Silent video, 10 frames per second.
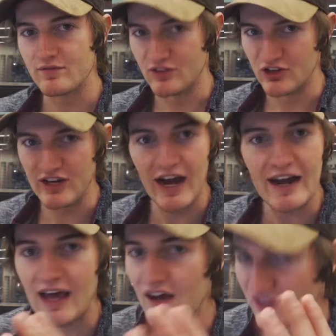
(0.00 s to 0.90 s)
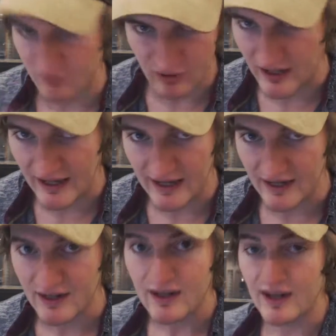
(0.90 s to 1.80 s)
You gotta have a plan,
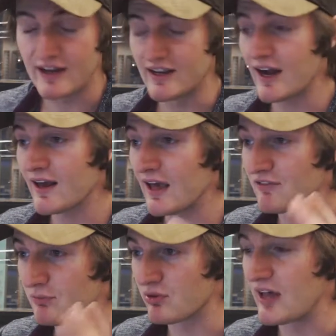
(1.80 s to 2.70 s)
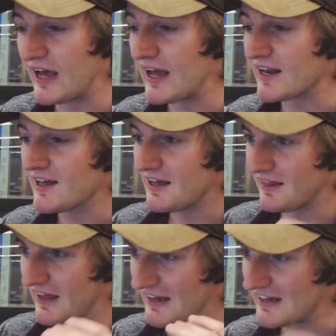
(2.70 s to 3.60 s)
and you gotta have a plan
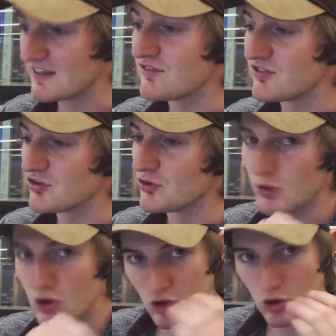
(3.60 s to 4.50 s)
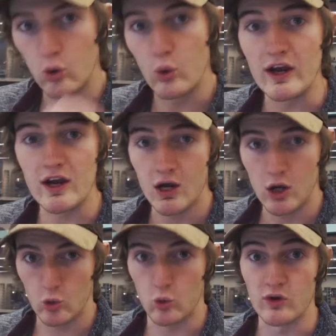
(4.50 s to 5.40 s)
that gives you quick
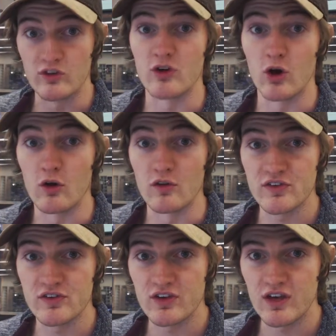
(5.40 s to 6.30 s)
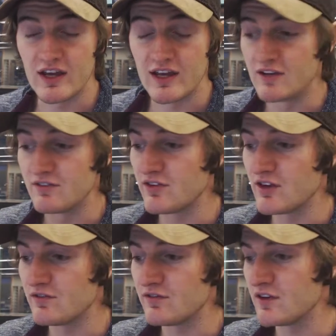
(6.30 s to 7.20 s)
results. If
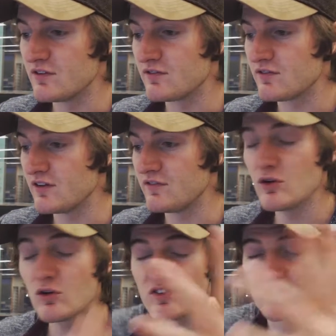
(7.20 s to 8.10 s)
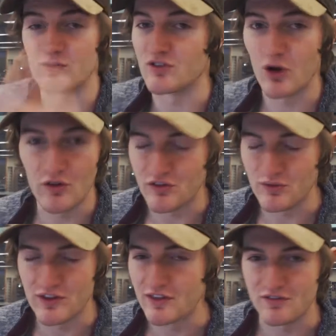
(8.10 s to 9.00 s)
you don't see the results
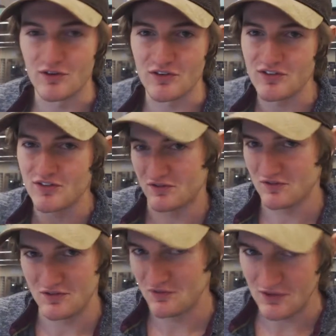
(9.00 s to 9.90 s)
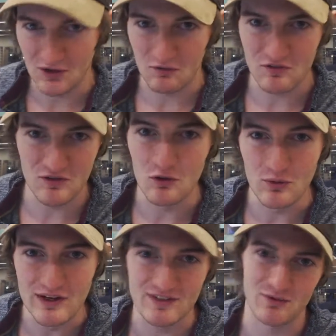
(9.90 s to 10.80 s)
within the first, you know, few
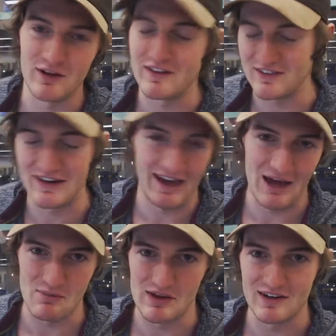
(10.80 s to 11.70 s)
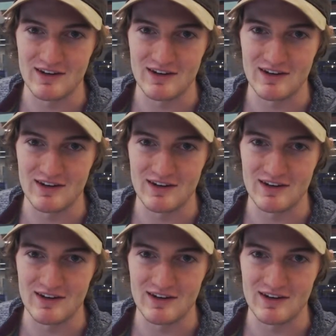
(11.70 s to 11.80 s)
weeks, what do you think is gonna happen?